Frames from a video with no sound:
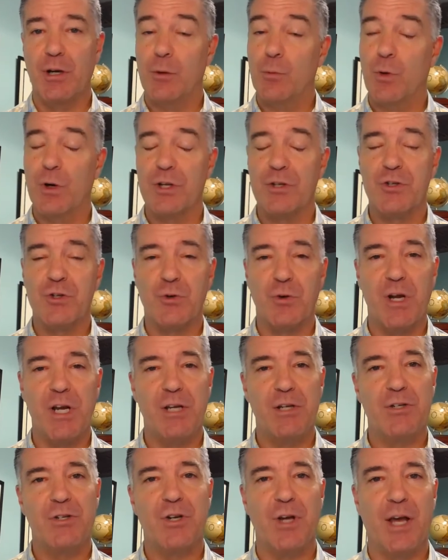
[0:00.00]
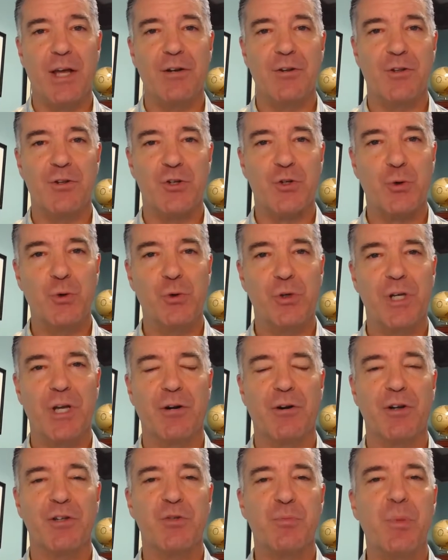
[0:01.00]
and what a strange end of the school
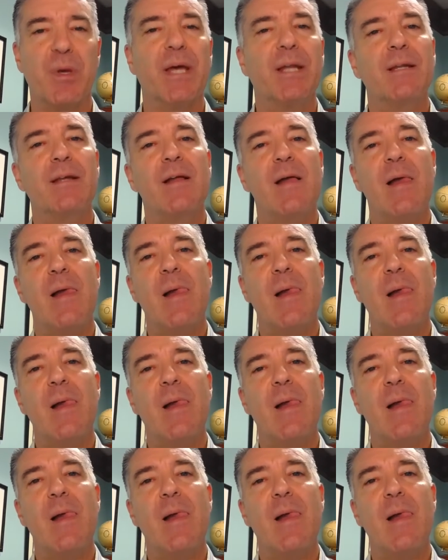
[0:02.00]
year it's been.